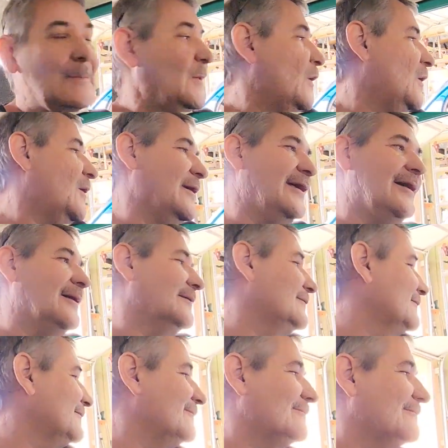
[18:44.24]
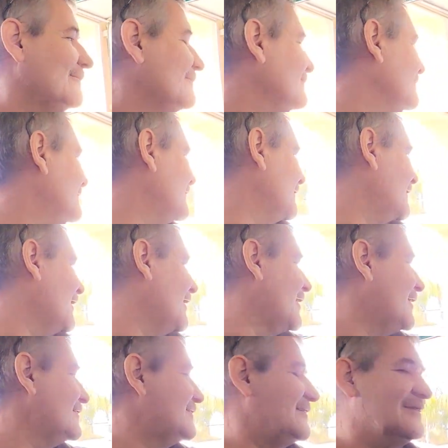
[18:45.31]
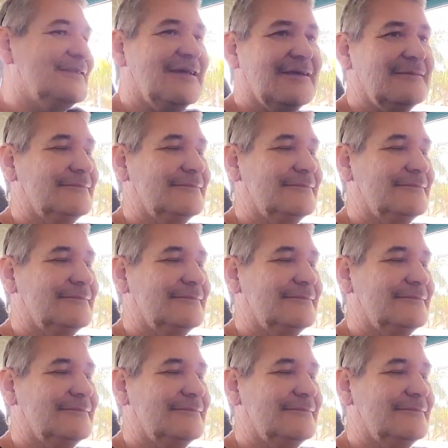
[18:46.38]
Oh yeah. Dear God, it's just like...